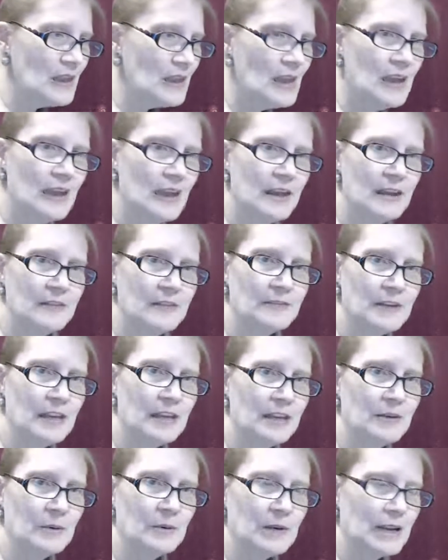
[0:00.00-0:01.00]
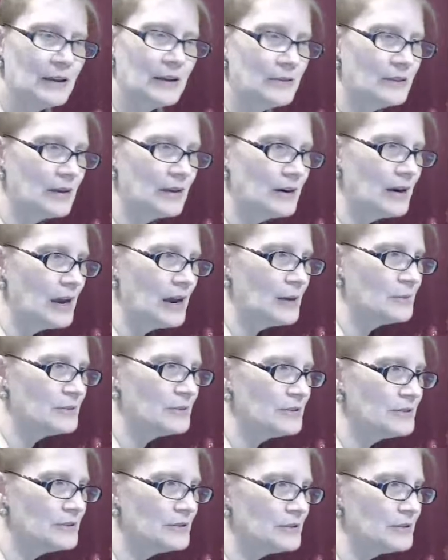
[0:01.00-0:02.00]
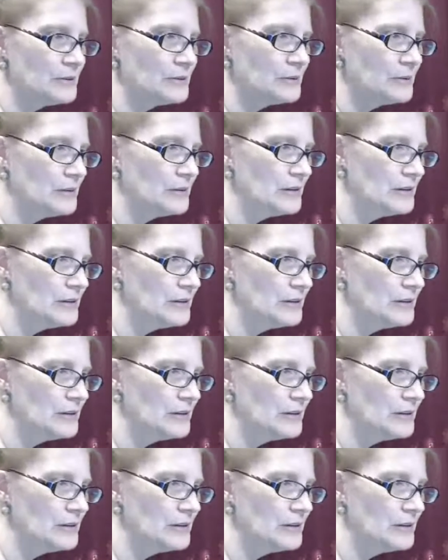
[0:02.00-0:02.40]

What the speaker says: if anyone out there happens to